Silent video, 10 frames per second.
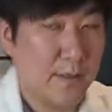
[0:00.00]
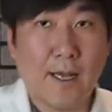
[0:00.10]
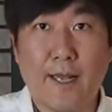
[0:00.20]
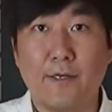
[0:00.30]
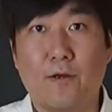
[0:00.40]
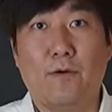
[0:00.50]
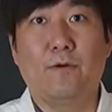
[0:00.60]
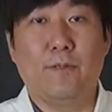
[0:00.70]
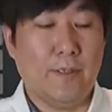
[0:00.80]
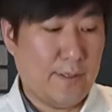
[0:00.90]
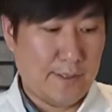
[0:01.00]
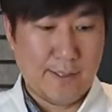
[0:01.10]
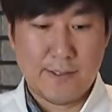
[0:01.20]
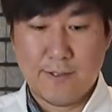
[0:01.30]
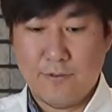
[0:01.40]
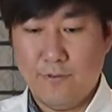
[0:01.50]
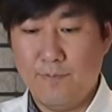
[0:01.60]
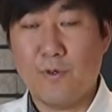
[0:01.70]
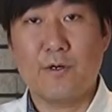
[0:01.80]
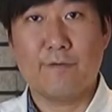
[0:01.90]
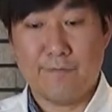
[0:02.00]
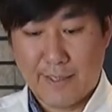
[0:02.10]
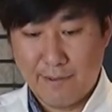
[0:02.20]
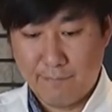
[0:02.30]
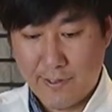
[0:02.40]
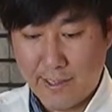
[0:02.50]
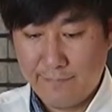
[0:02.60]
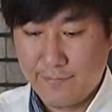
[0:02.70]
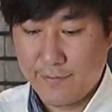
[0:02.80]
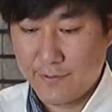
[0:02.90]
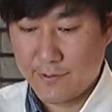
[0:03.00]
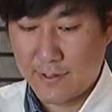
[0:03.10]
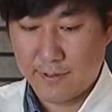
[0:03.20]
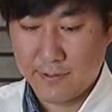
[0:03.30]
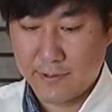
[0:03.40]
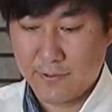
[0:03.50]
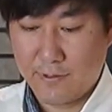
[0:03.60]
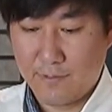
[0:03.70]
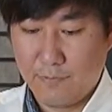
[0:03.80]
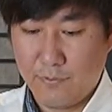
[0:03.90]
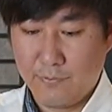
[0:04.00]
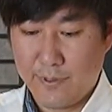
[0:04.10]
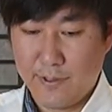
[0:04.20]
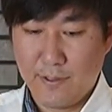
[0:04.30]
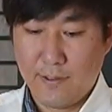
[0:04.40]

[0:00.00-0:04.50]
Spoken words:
I know it's 2.5 left, so I'm just gonna pour in.